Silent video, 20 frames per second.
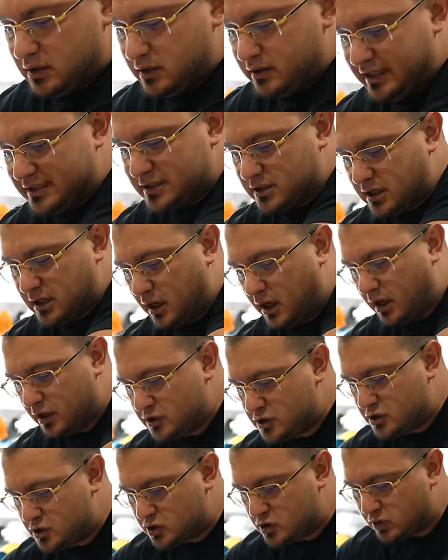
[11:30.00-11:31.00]
This is a
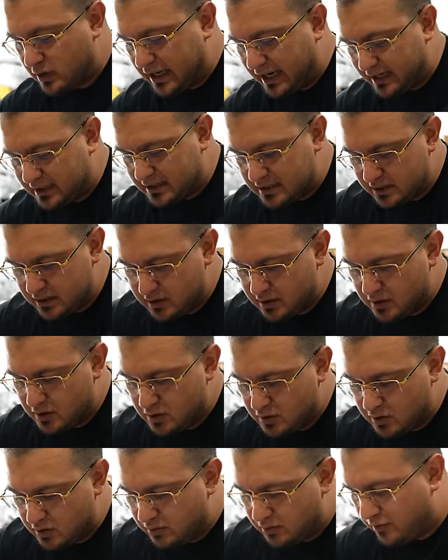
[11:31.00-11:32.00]
strict
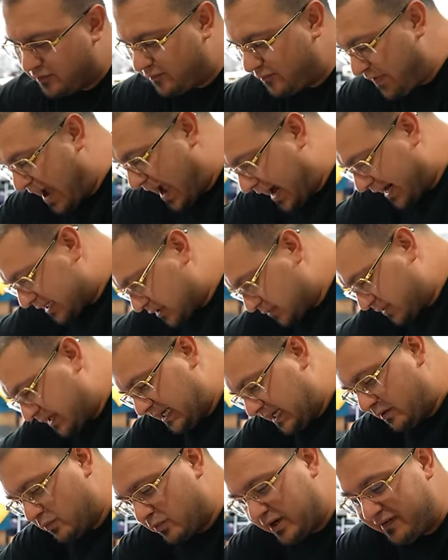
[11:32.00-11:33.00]

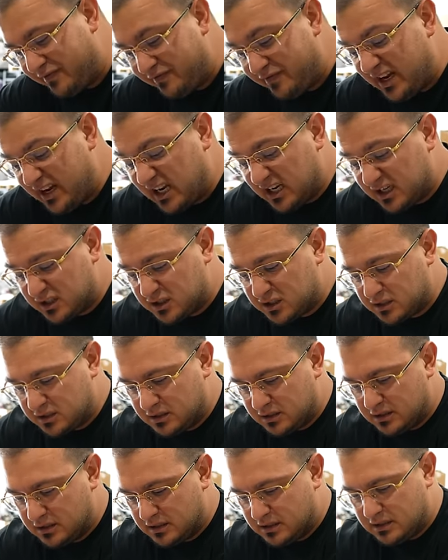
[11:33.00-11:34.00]
factory refinish.
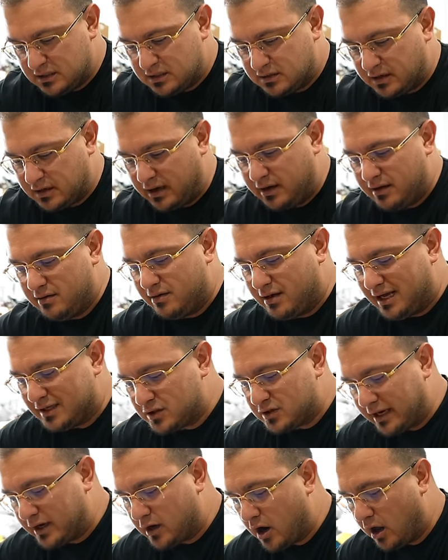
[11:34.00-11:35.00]
Okay?
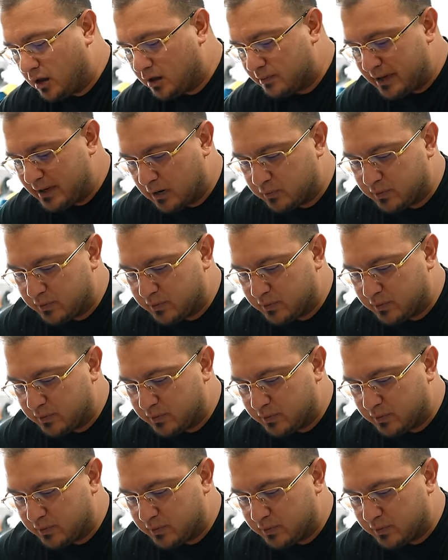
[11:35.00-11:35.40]
That's what I call them now,